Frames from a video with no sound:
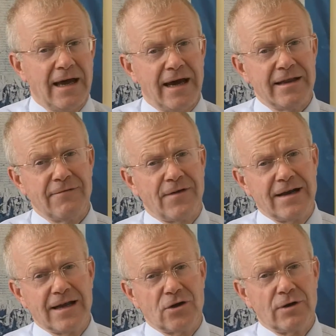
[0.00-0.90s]
And then
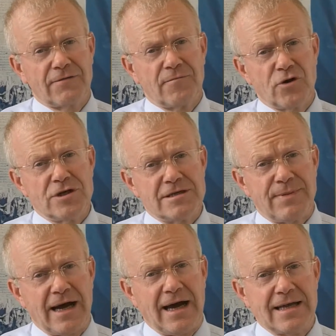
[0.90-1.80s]
finally, going from good to
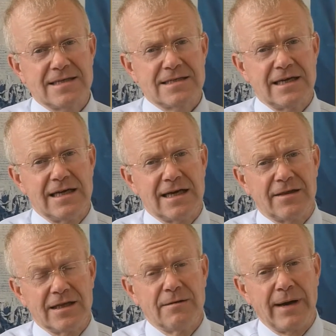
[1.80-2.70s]
bad, I
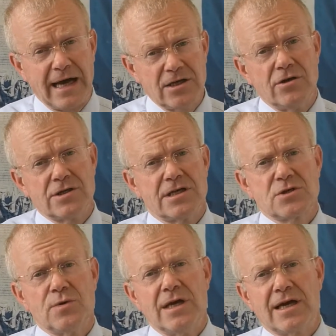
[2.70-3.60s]
think the bad news
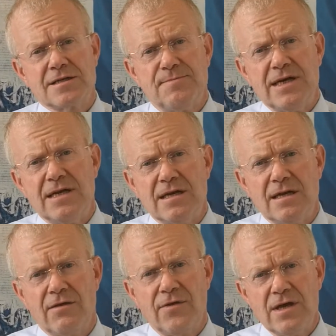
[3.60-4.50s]
this week has
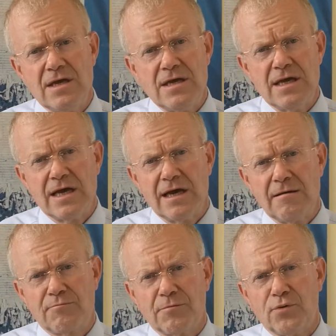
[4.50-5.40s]
been the
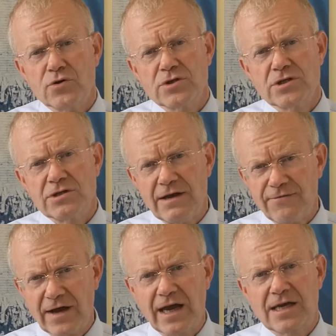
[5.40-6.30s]
proposal to
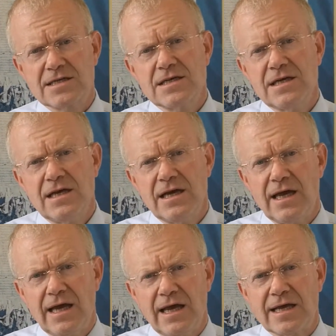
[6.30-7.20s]
evict
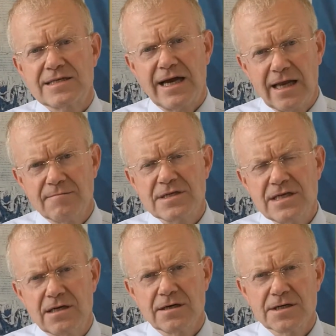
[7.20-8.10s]
asylum
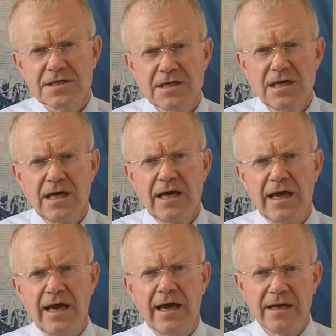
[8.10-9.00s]
seekers
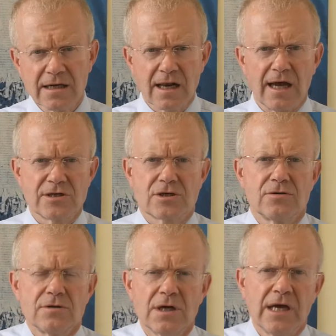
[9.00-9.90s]
in Glasgow.
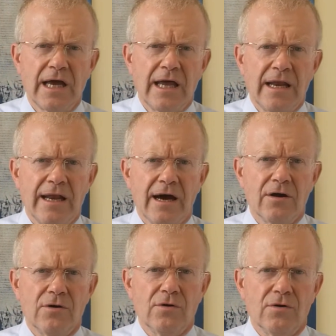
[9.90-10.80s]

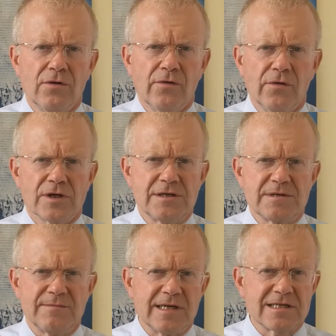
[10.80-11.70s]
Now, there seems
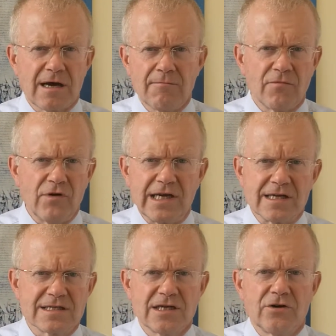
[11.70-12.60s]
to be some
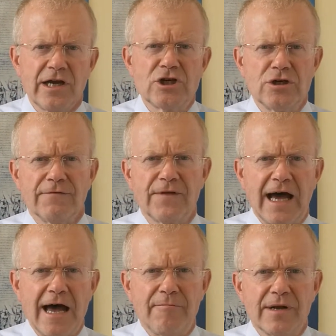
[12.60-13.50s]
reconsideration of
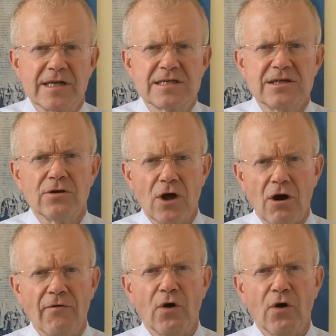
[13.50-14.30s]
that, but it's still on